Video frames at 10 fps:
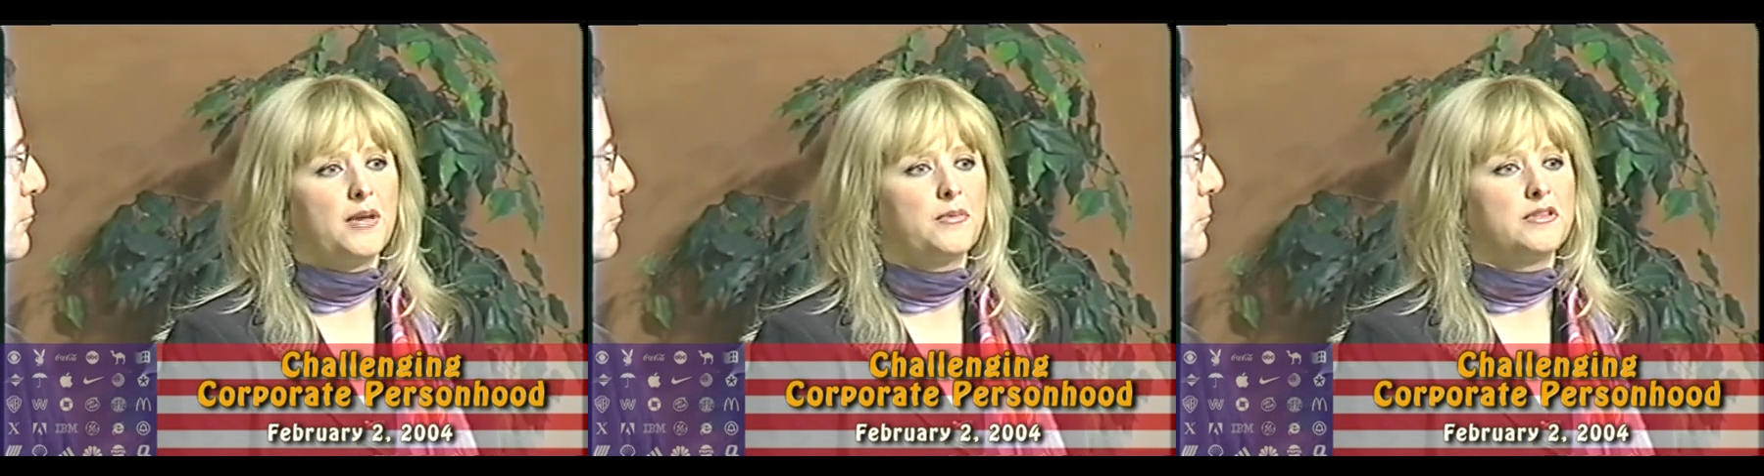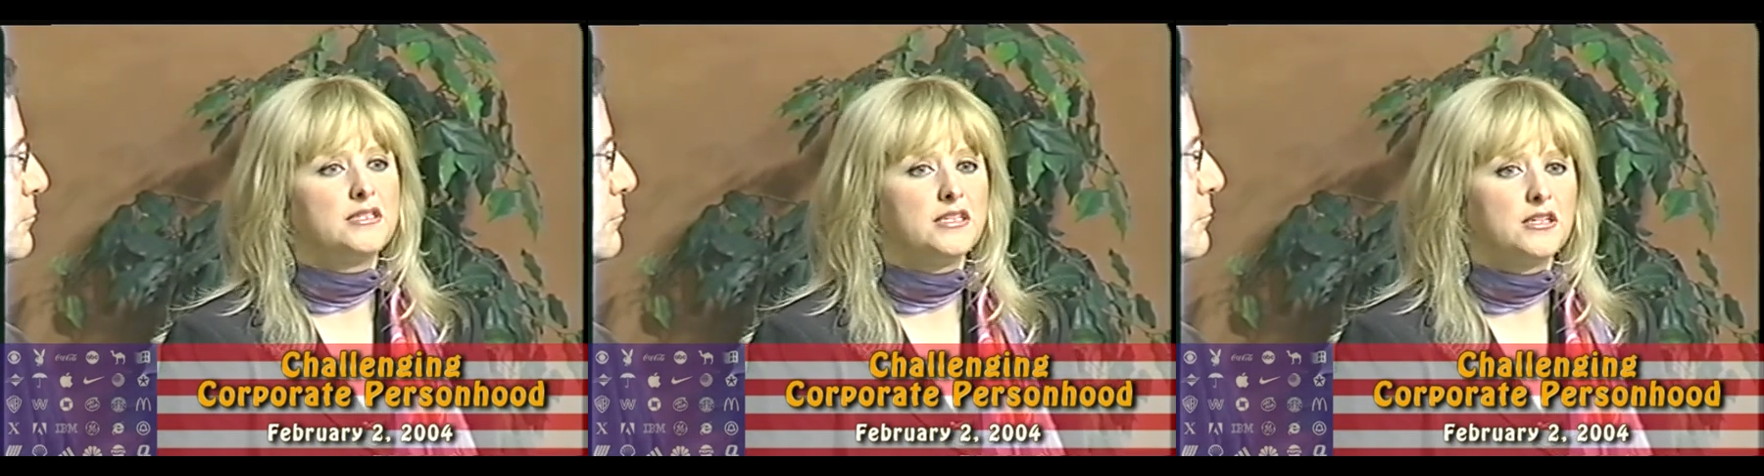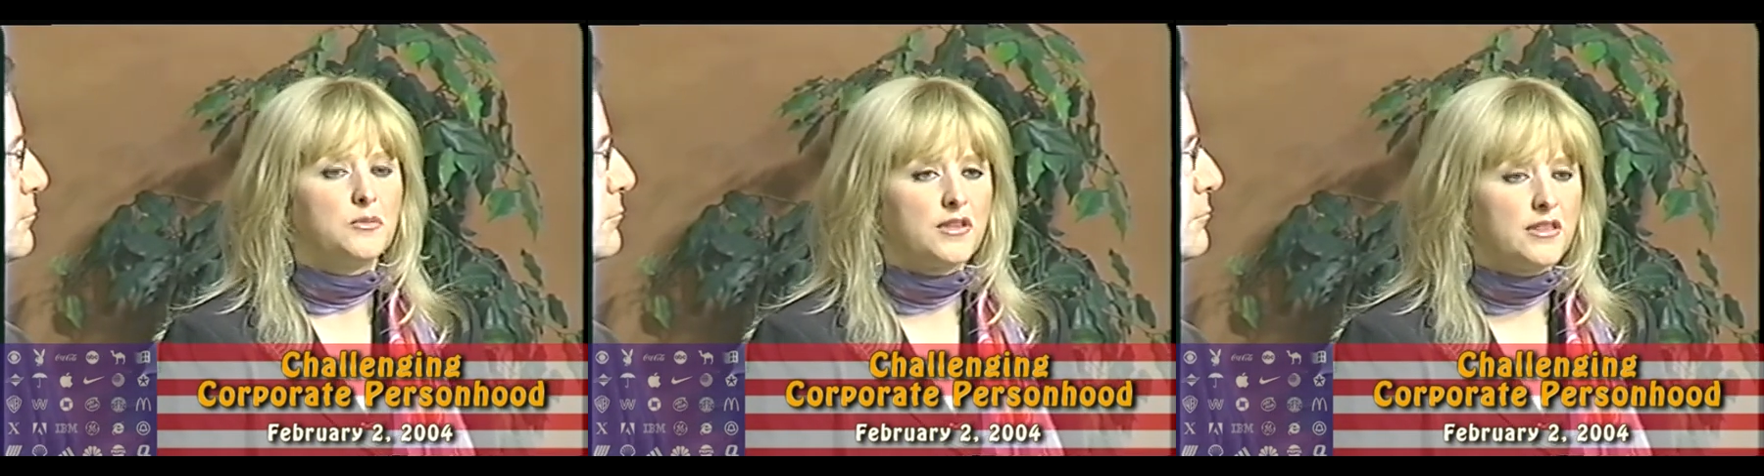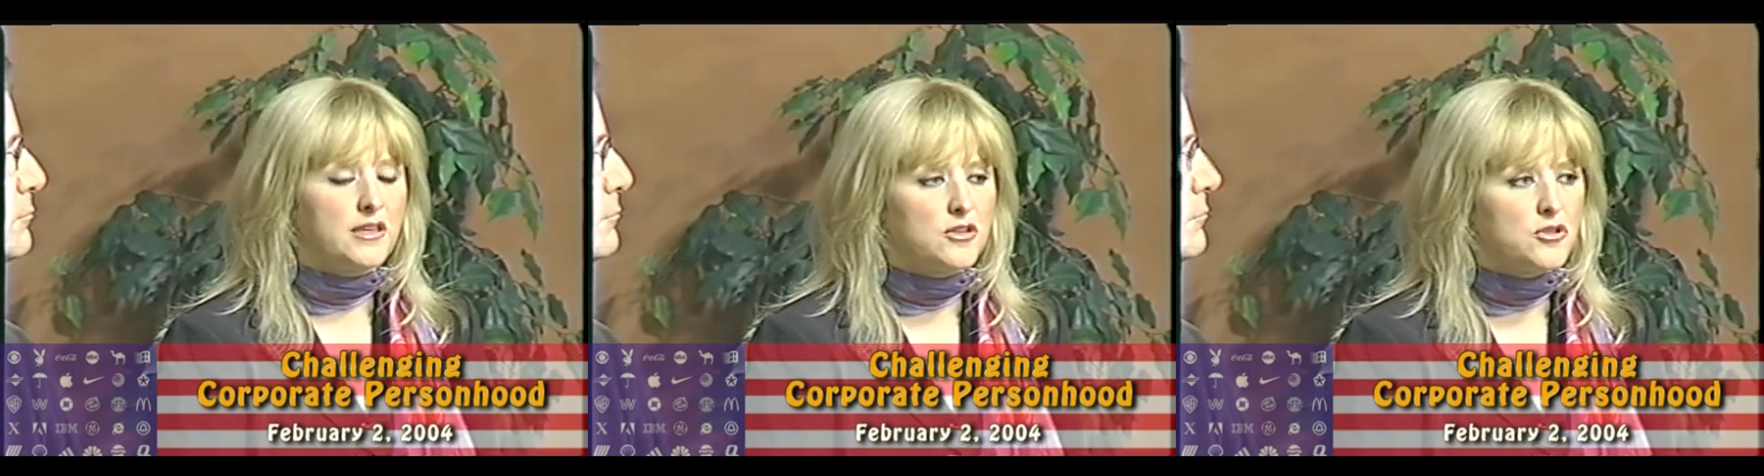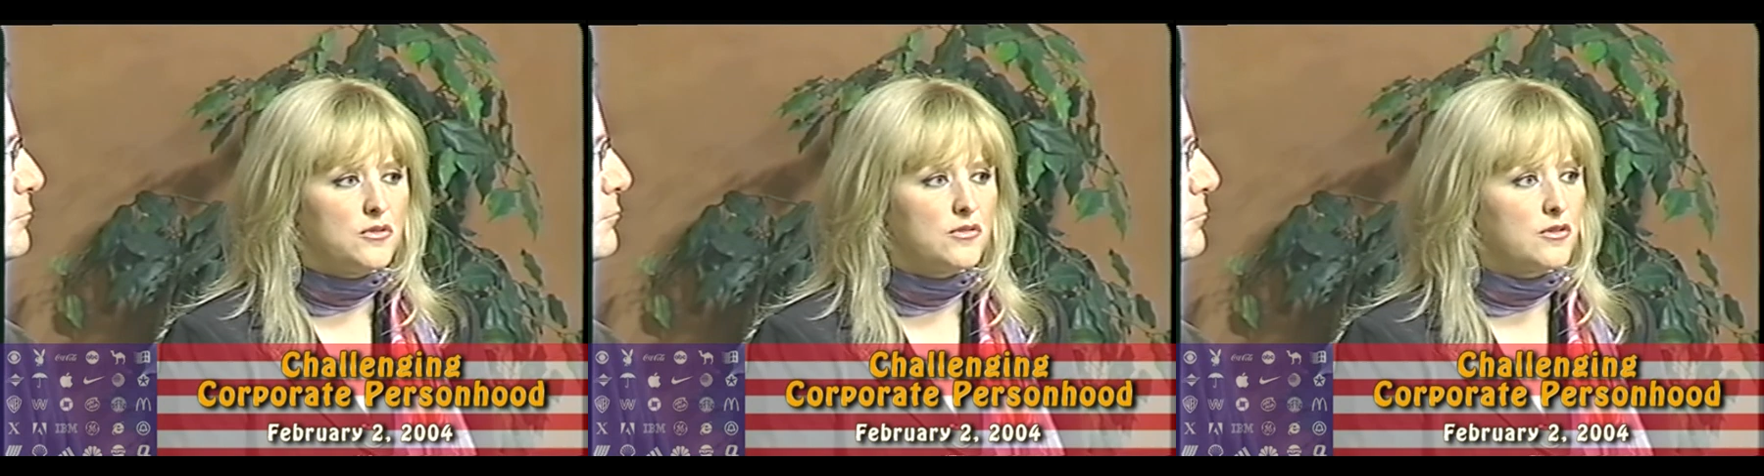able to deal with the
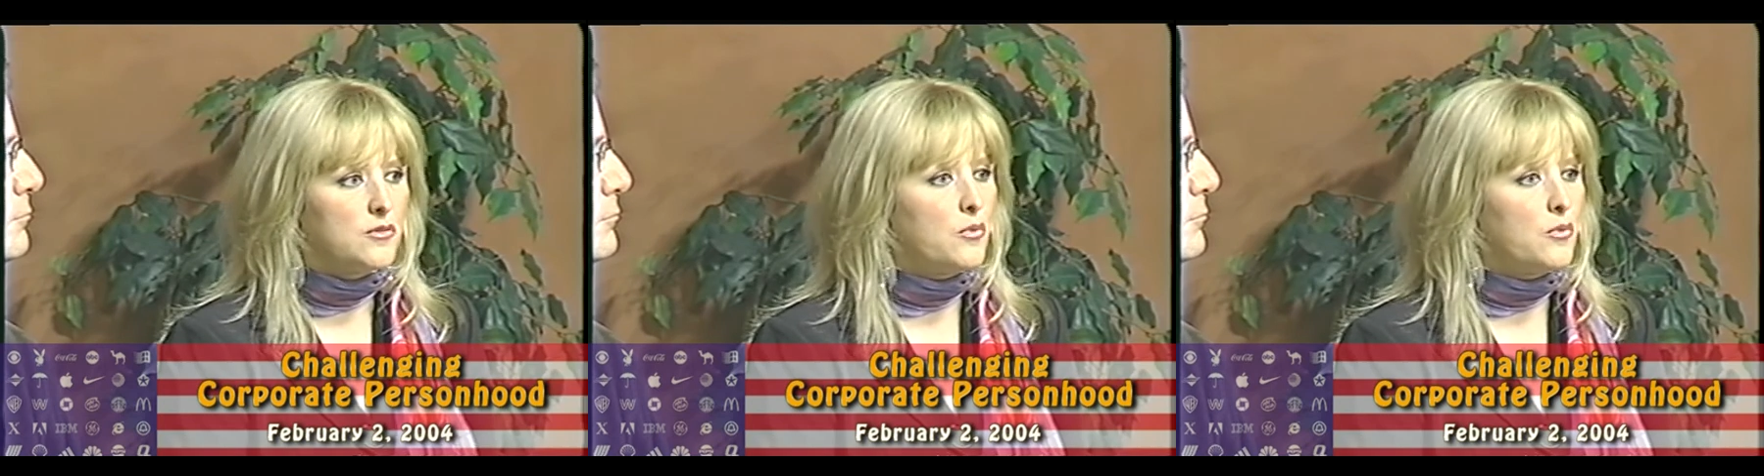issues that are